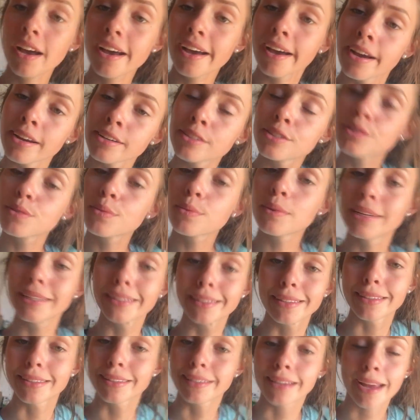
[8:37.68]
I just
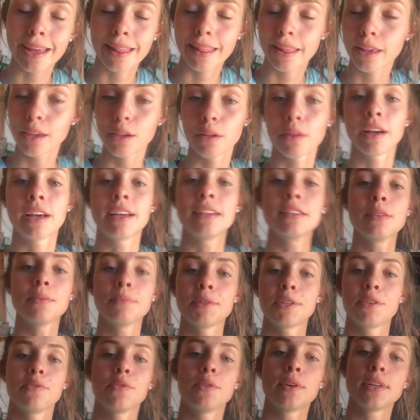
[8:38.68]
wanted to say thank you guys so
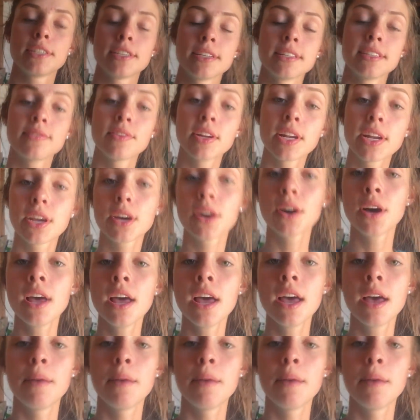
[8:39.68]
much for watching this video.